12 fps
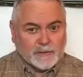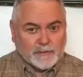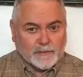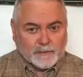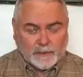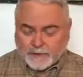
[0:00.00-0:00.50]

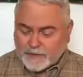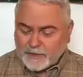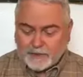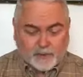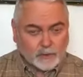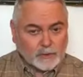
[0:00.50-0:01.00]
those that
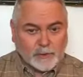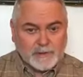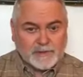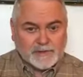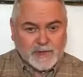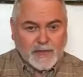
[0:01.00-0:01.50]
had truly
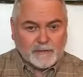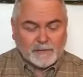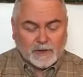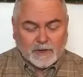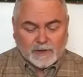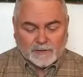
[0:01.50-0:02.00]
been saved,
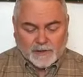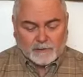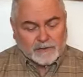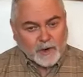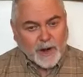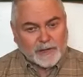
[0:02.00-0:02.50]
they
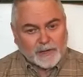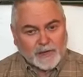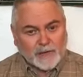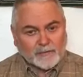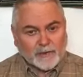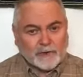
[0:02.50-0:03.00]
would try to
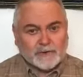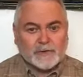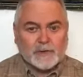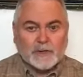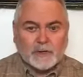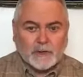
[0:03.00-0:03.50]
get those
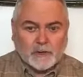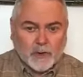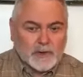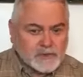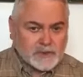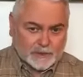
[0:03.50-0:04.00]

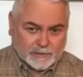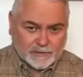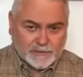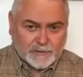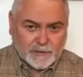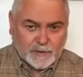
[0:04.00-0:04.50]
Christians
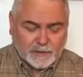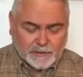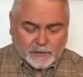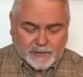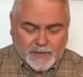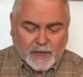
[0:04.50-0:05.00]

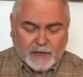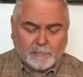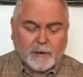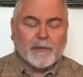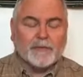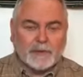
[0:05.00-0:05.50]
to take
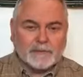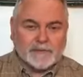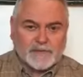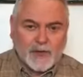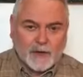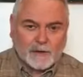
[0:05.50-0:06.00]
upon
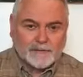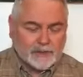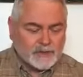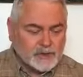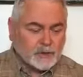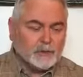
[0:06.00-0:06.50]
themselves the
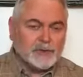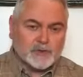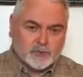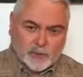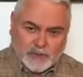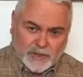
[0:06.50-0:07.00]
Jewish
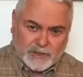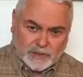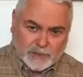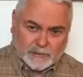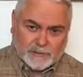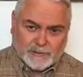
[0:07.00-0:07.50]

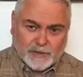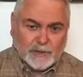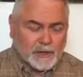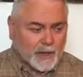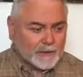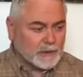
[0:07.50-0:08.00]
traditions
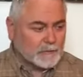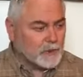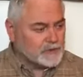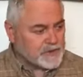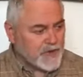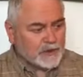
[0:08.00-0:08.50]
and the
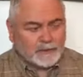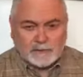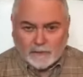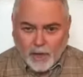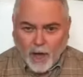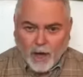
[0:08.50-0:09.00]
Mosaic
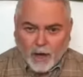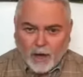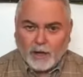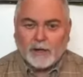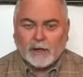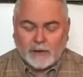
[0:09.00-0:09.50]

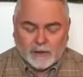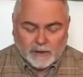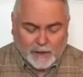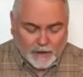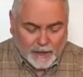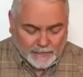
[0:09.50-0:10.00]
law
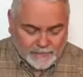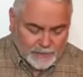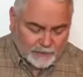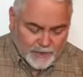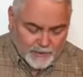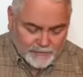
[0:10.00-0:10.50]
uh,
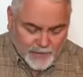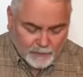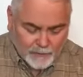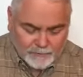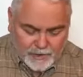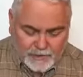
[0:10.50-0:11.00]
so that they
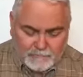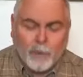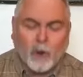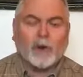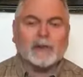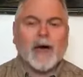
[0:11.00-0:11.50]
would be
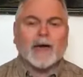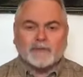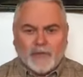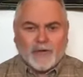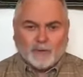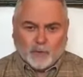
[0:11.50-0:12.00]
more like
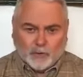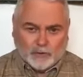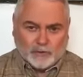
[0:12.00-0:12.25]
they were.